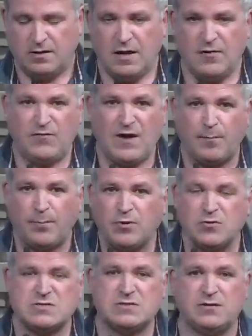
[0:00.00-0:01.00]
If not
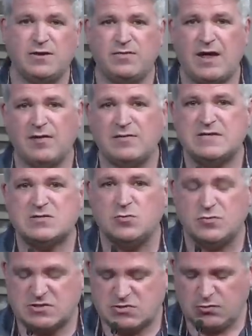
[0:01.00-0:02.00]
personally, they at least knew
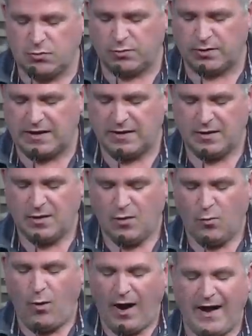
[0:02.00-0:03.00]
the story.
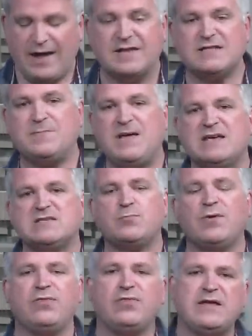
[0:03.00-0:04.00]
Why? It's because
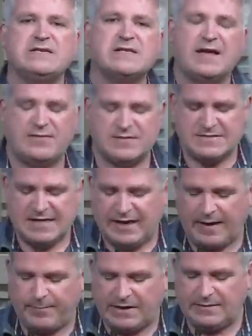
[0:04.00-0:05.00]
when things like this
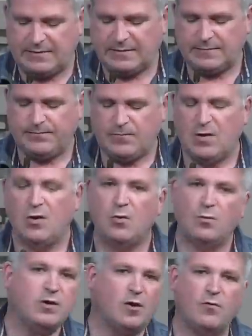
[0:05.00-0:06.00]
happen,
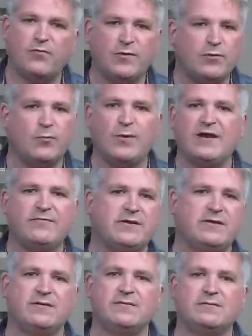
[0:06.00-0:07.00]
we all feel the weight of
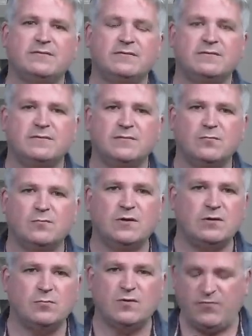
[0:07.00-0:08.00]
it. We
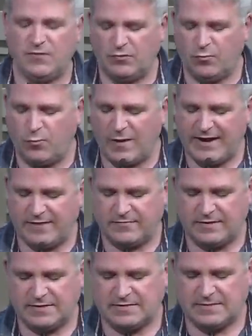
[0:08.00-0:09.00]
do. We feel the weight of
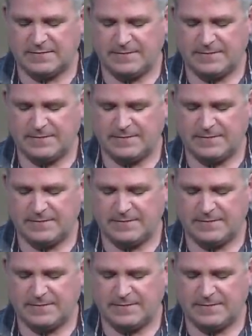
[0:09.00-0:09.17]
it.